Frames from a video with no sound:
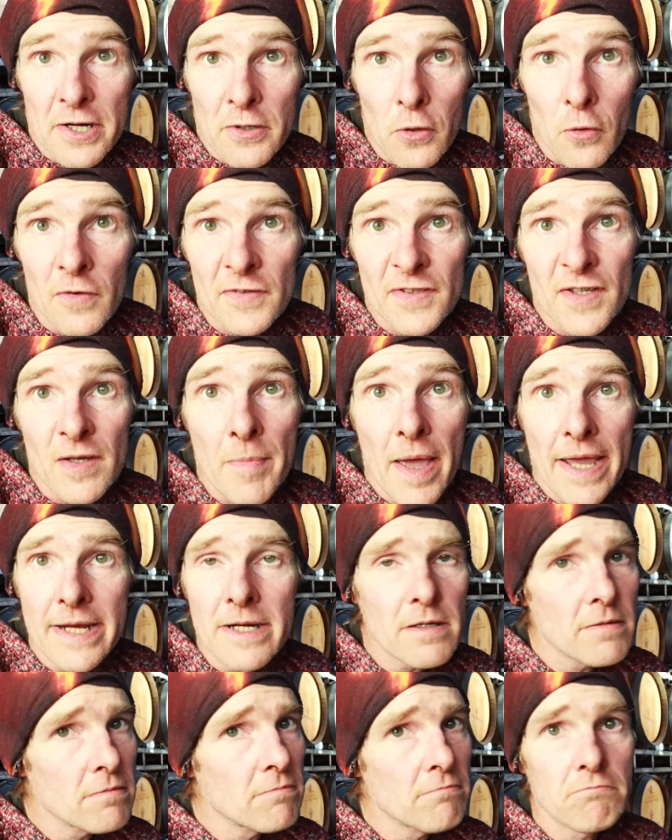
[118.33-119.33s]
can also
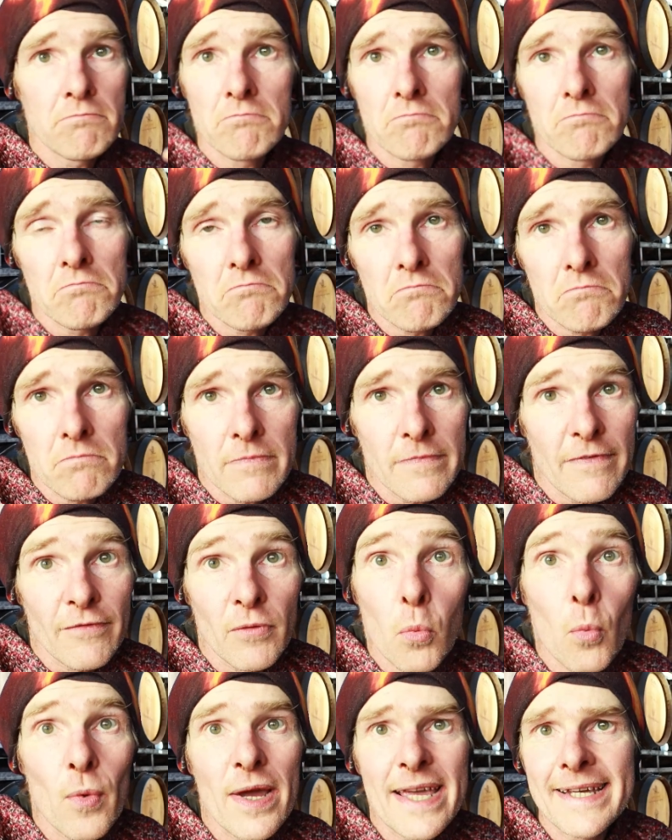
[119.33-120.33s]
make
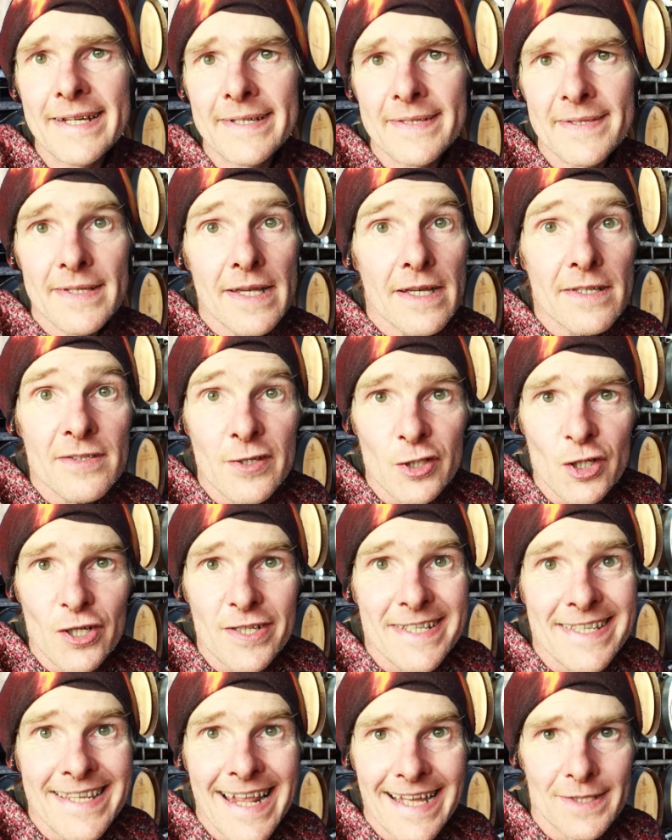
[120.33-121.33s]
from weeds such
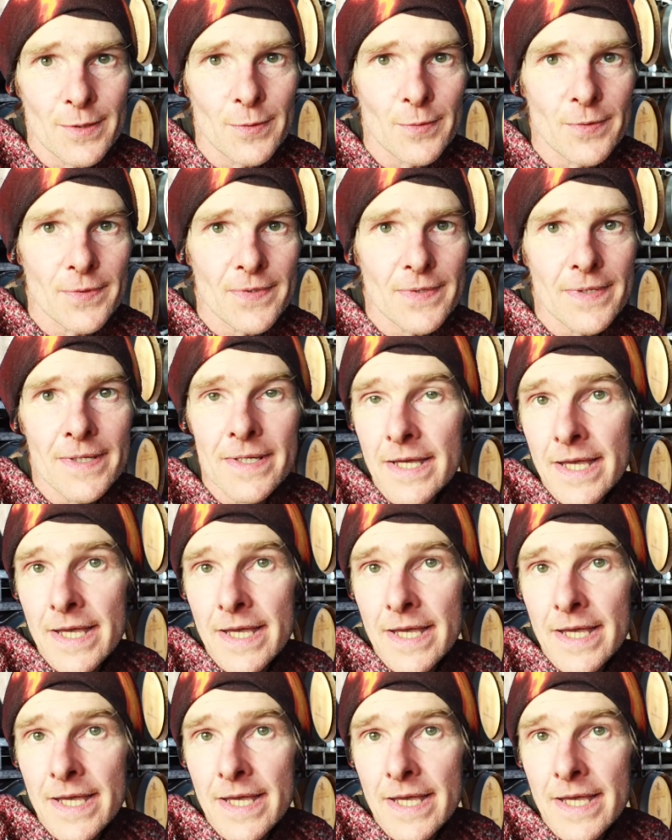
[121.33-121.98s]
as nettles,